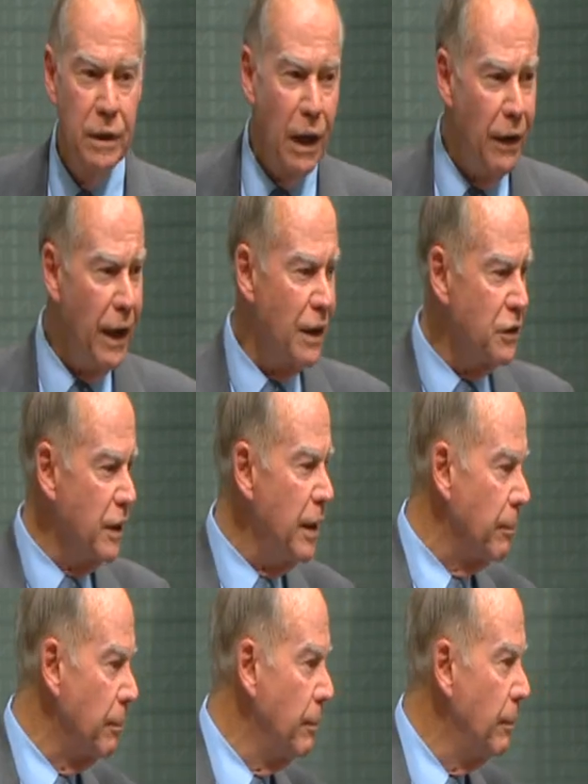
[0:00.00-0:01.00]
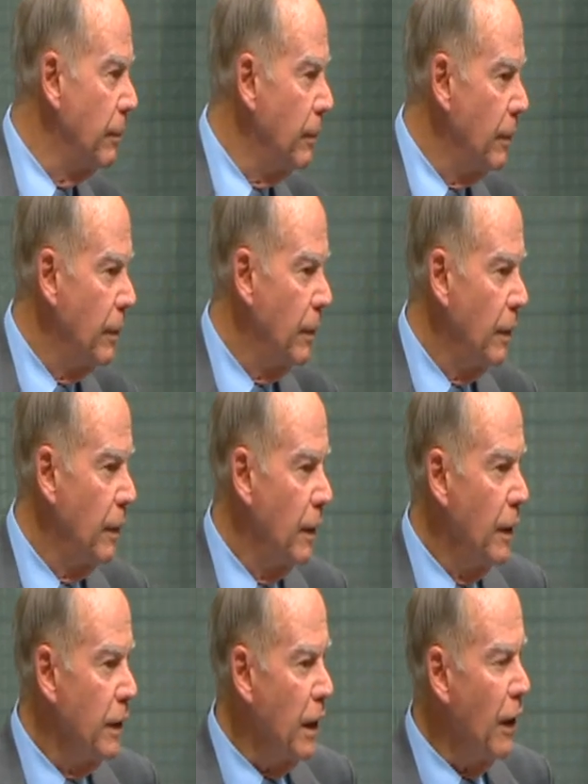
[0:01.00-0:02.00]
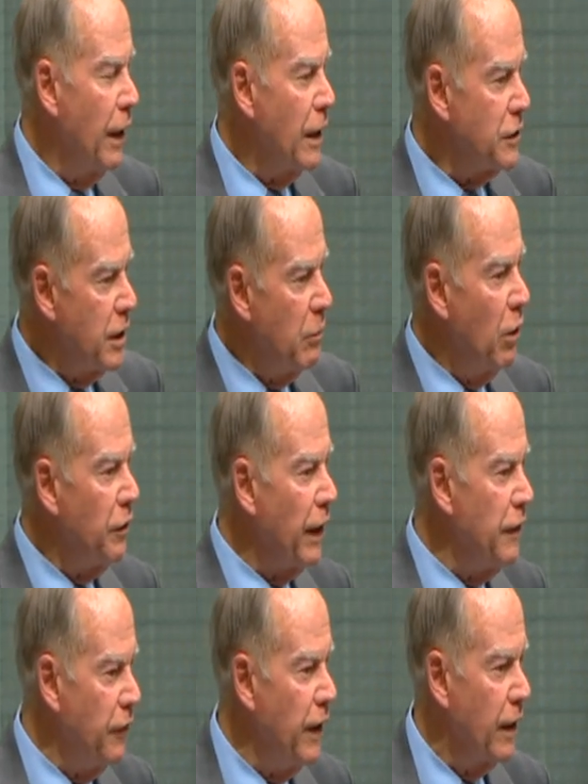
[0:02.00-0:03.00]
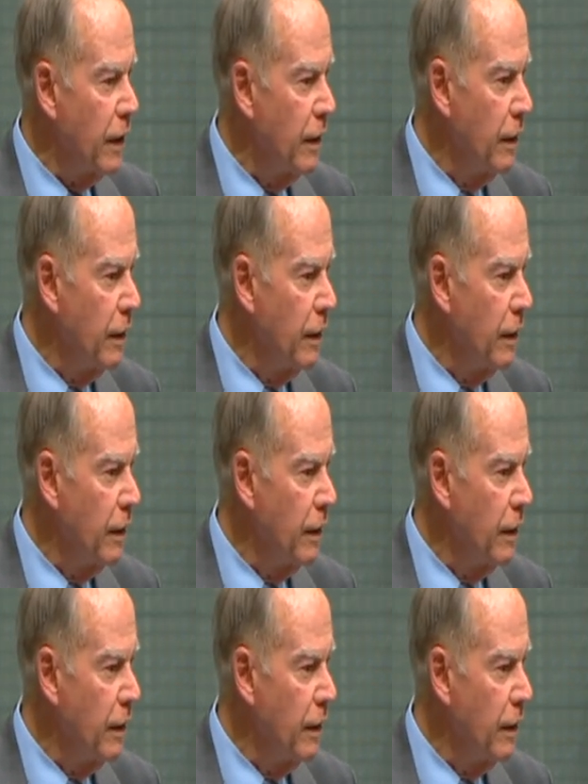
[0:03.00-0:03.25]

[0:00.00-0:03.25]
Go and ask them. Go and ask them what they think.